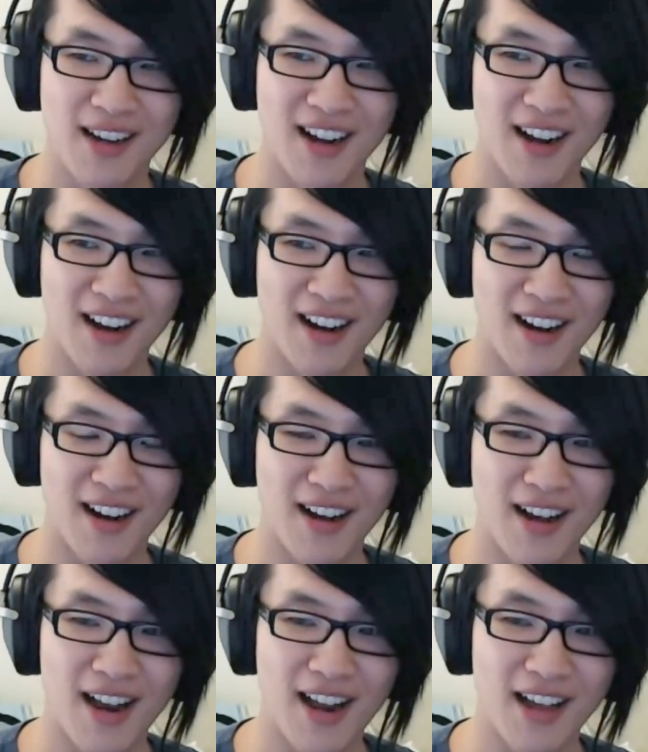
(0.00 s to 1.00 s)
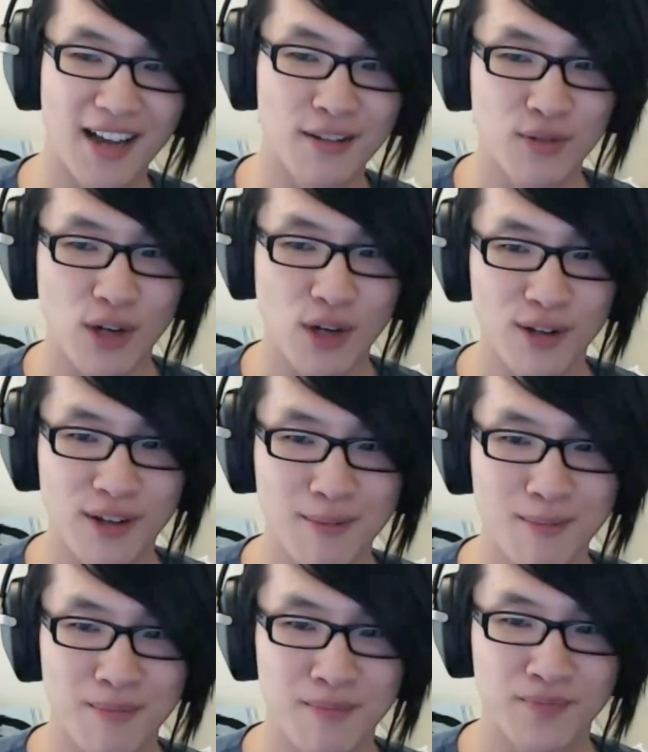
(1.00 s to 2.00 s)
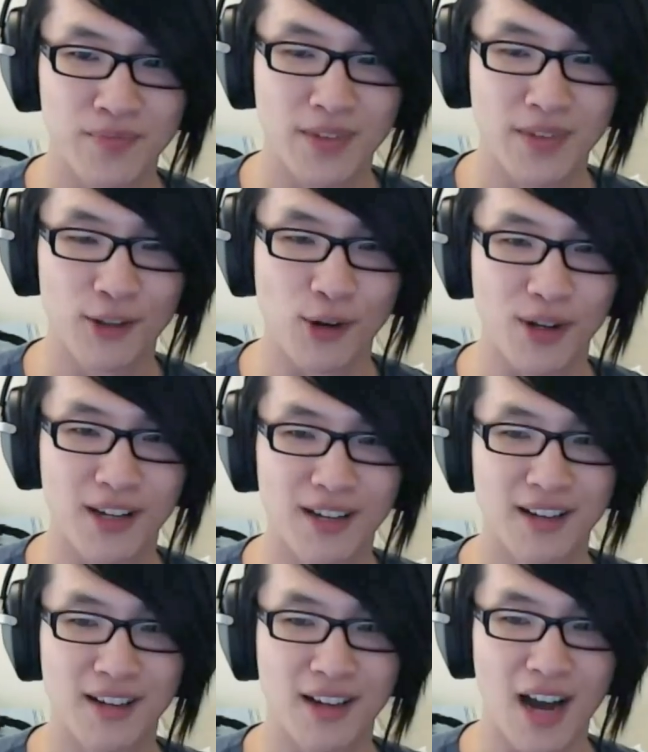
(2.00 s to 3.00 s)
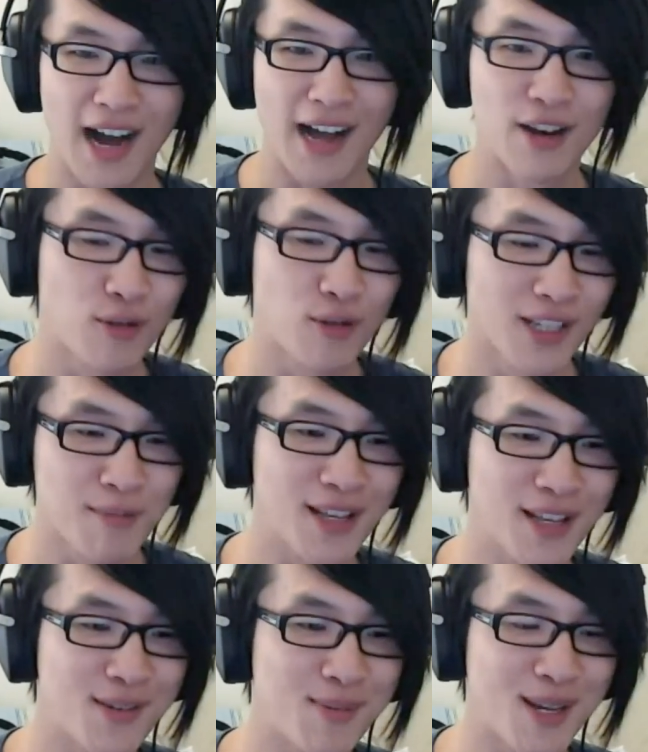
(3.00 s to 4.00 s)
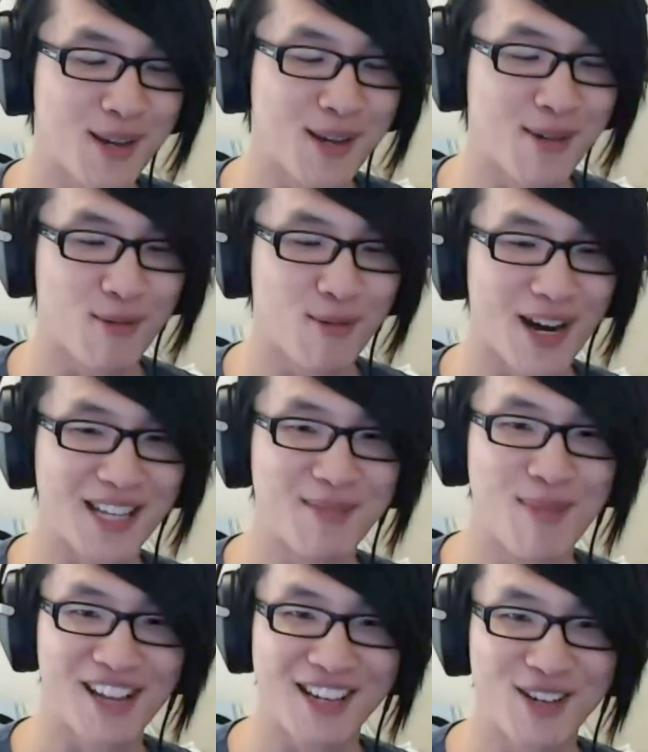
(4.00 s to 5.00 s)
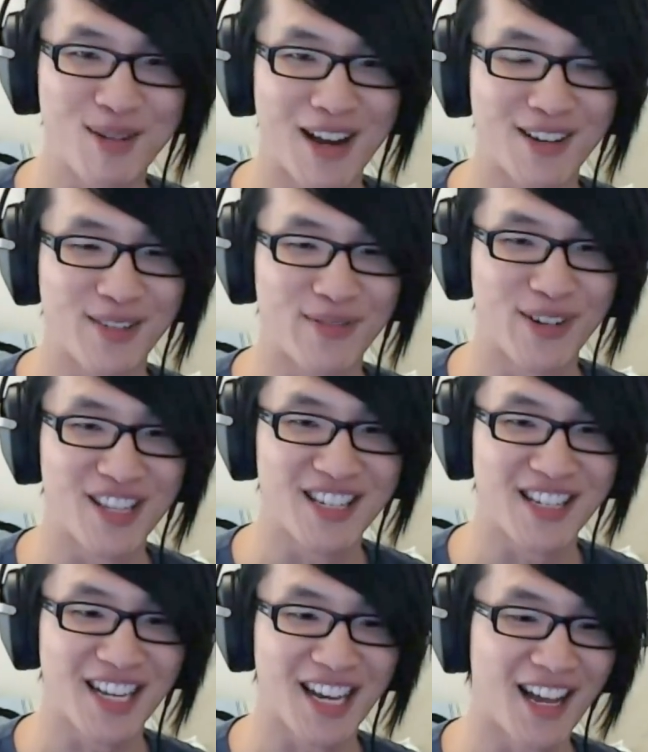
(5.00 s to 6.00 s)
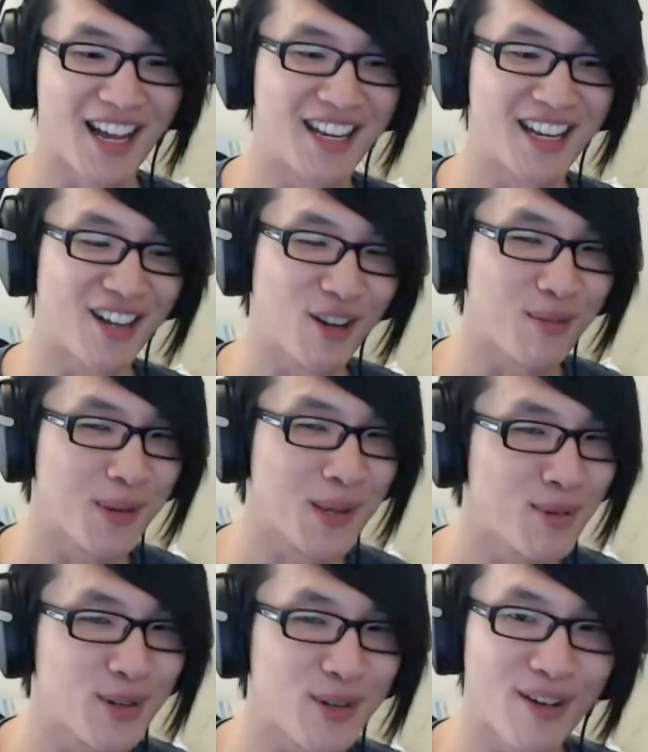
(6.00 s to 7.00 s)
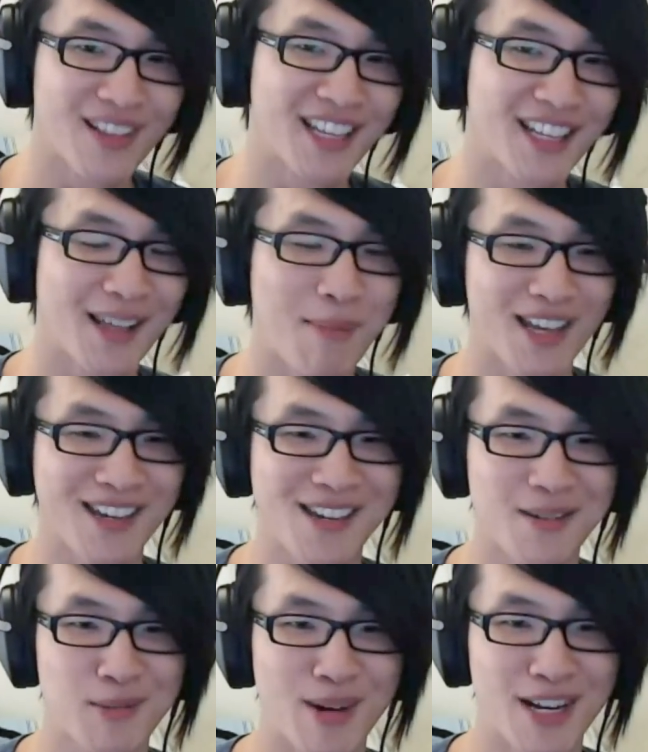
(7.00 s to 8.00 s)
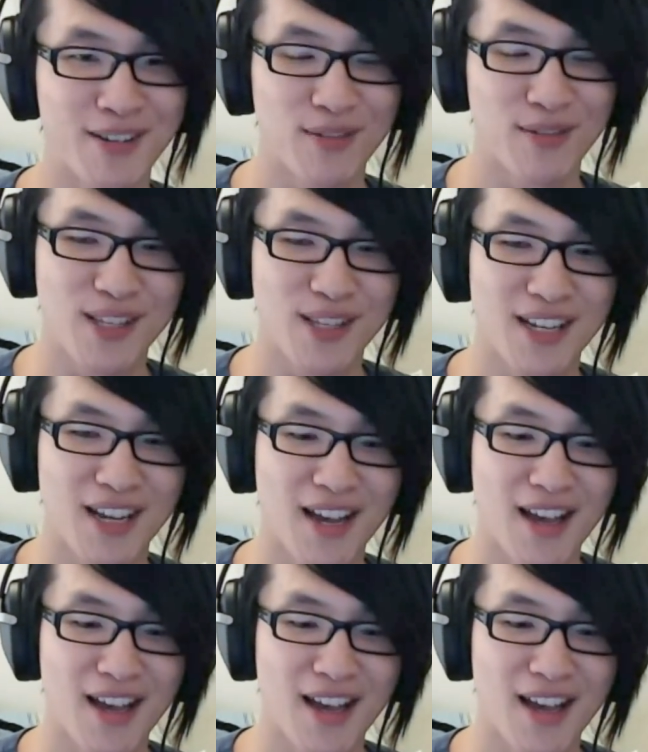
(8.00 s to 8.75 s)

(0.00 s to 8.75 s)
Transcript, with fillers: Uh, and I kind of told him, look, I don't really believe speaker wires make a huge amount of difference, and a lot of people don't think that they make a huge amount of difference.